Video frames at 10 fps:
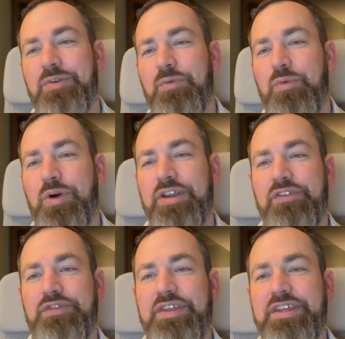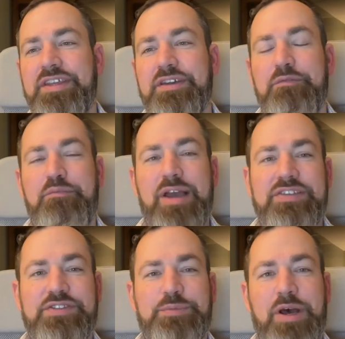One of the
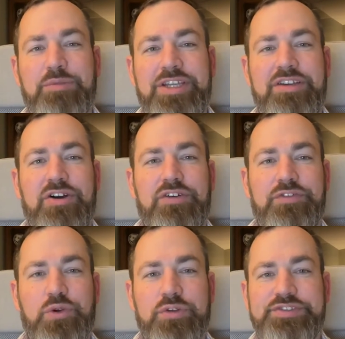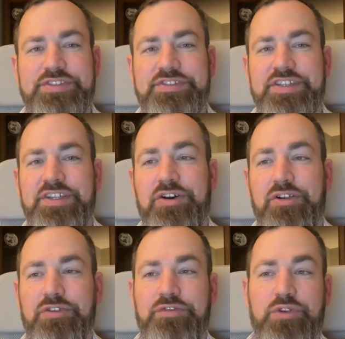best public golf courses in
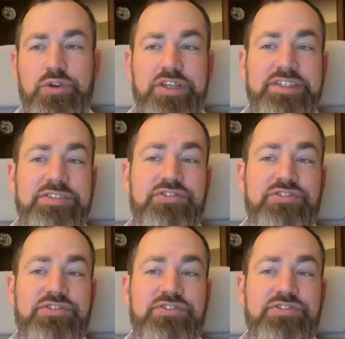all of Florida is